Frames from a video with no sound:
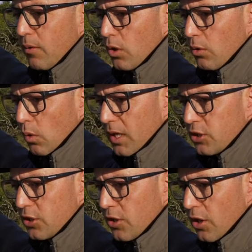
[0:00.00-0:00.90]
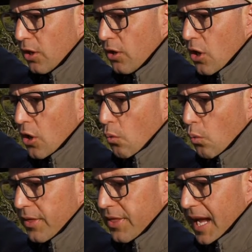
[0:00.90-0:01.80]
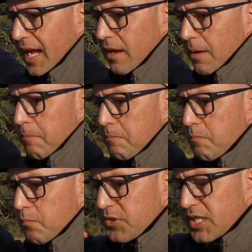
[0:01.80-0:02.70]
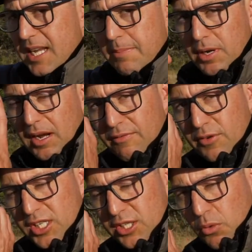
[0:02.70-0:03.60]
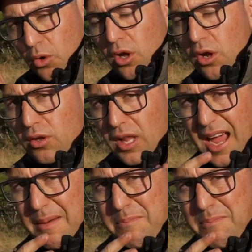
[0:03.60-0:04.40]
will want to go with a deep, a very small hole, a